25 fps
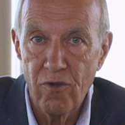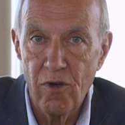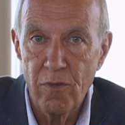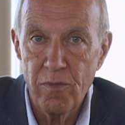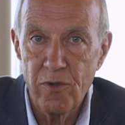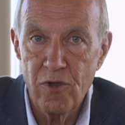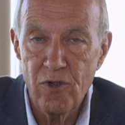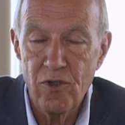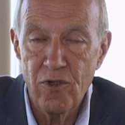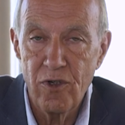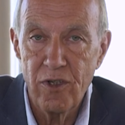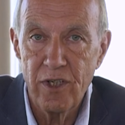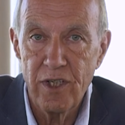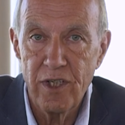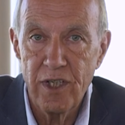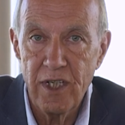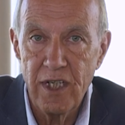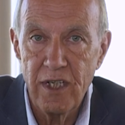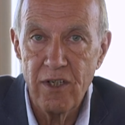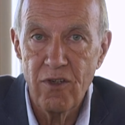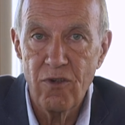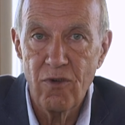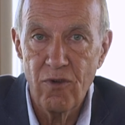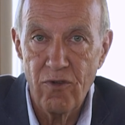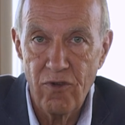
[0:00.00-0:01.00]
opportunity
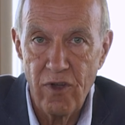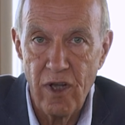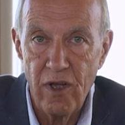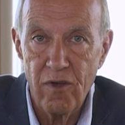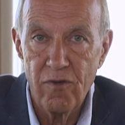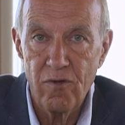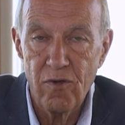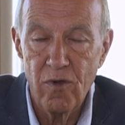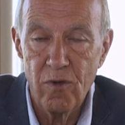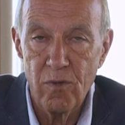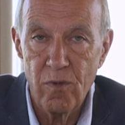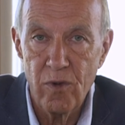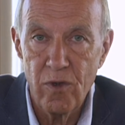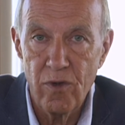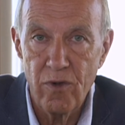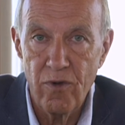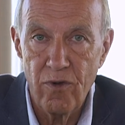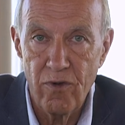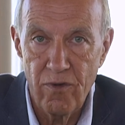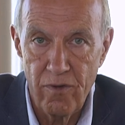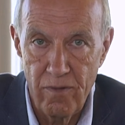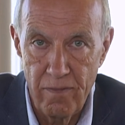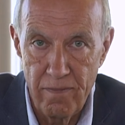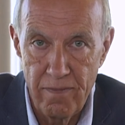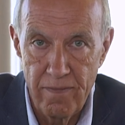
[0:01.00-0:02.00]
to say a few
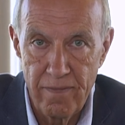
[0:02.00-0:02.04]
words.